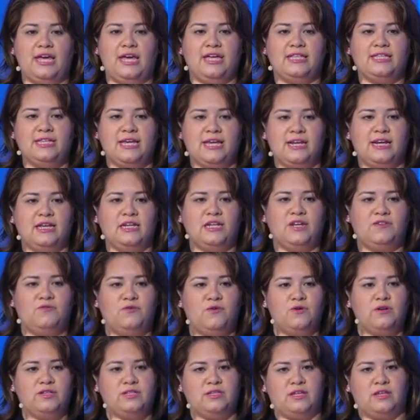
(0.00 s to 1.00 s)
a
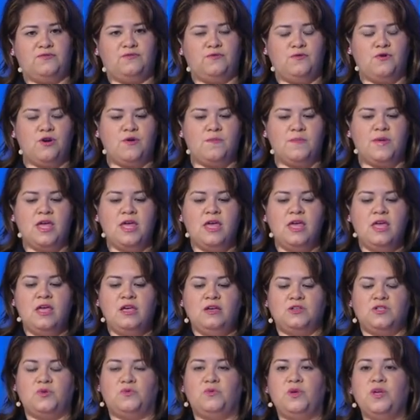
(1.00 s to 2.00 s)
1094C form.
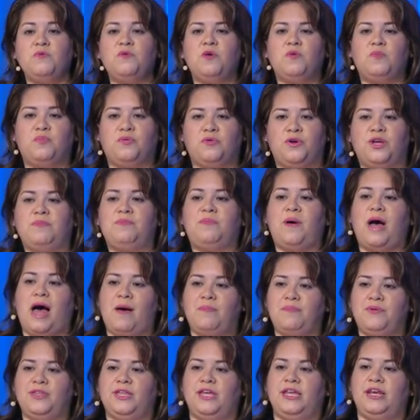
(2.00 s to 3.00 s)
So we will
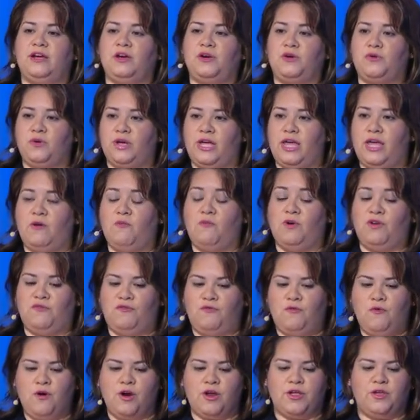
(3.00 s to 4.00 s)
pre-populate and create one
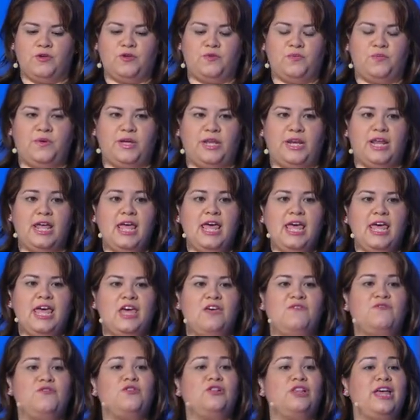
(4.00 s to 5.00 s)
for you. But
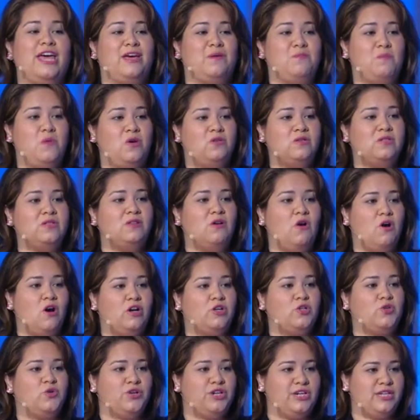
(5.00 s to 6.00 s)
if you're like most
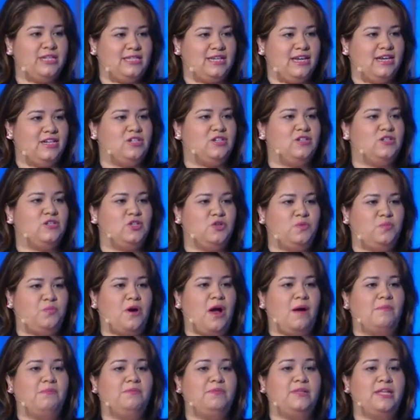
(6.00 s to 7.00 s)
large organizations, you
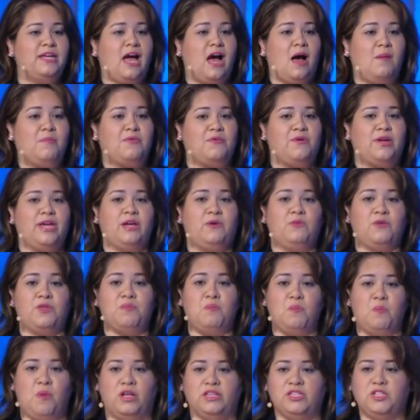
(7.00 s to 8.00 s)
probably operate
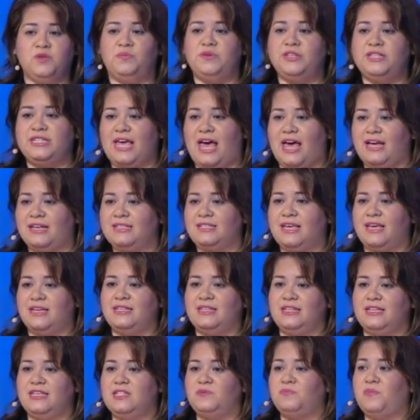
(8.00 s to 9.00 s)
with multiple tax
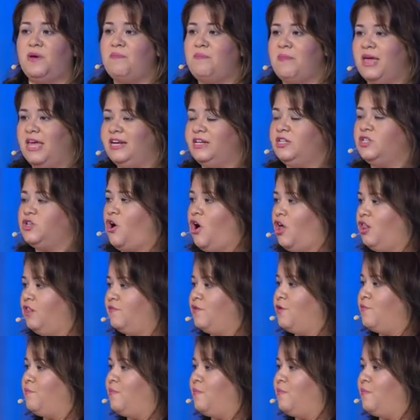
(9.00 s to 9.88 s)
IDs but manage all of your